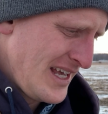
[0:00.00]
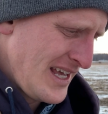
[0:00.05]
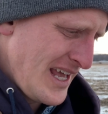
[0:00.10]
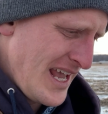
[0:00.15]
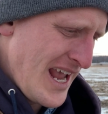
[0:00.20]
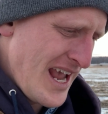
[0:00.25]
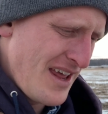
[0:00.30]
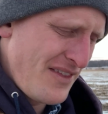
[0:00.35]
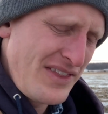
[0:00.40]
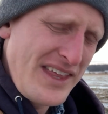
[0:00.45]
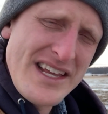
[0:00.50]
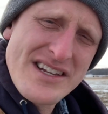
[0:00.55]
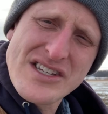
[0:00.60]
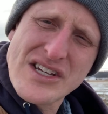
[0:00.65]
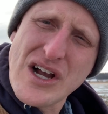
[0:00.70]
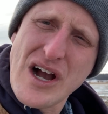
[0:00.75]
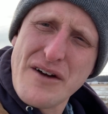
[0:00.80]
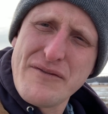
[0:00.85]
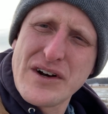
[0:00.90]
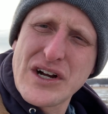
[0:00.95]
And these
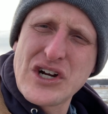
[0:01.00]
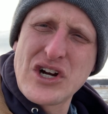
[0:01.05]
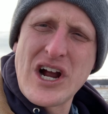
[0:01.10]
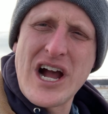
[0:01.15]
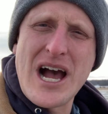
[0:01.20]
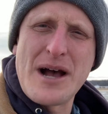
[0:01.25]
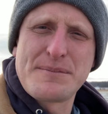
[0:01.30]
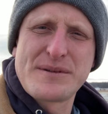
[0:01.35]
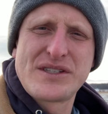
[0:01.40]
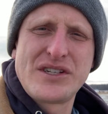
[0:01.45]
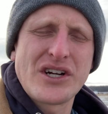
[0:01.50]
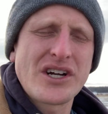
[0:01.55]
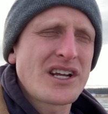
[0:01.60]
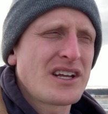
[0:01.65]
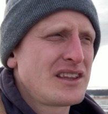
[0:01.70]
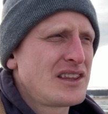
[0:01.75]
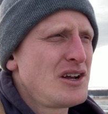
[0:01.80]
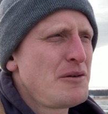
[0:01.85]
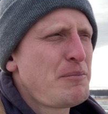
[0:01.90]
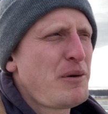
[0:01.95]
cover crops,
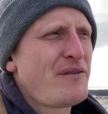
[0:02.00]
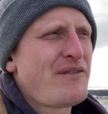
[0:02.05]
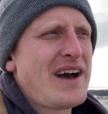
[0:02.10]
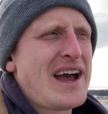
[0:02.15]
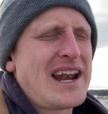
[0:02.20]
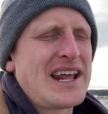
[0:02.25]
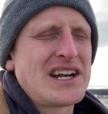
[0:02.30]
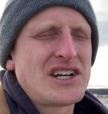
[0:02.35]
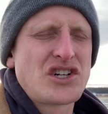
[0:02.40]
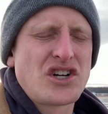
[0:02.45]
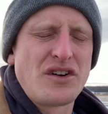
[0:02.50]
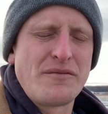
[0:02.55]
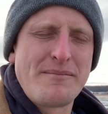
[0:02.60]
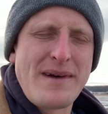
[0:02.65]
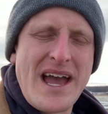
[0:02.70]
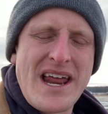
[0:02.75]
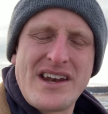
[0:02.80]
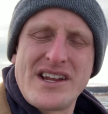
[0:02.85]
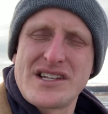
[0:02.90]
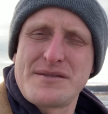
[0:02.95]
they're providing
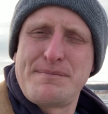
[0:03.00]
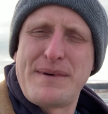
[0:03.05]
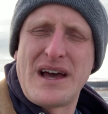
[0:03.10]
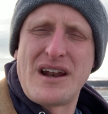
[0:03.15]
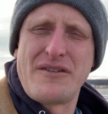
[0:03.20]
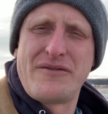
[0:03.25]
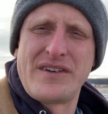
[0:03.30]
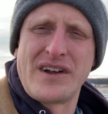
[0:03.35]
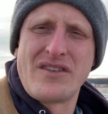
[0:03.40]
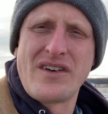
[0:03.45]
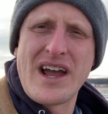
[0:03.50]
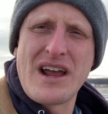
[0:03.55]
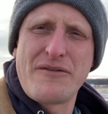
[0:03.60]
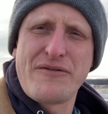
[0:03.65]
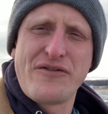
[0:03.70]
tremendous benefit, right?